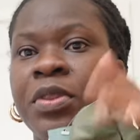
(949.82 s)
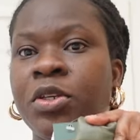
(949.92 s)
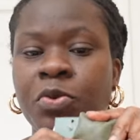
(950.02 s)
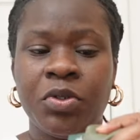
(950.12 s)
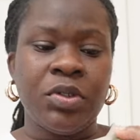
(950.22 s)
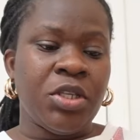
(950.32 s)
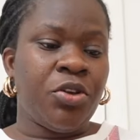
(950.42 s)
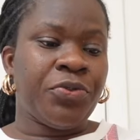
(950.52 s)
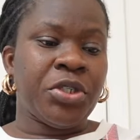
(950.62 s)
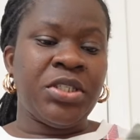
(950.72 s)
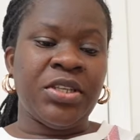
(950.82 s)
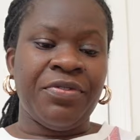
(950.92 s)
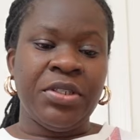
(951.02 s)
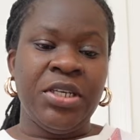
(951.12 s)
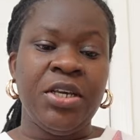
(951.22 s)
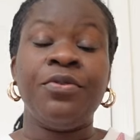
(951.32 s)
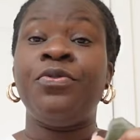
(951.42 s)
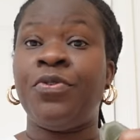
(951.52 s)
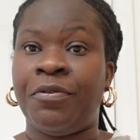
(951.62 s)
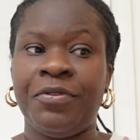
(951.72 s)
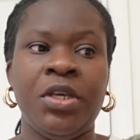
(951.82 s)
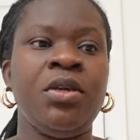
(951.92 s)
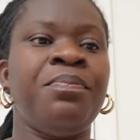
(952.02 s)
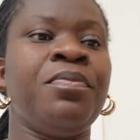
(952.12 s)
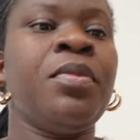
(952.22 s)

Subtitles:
this was on sale for $17.50.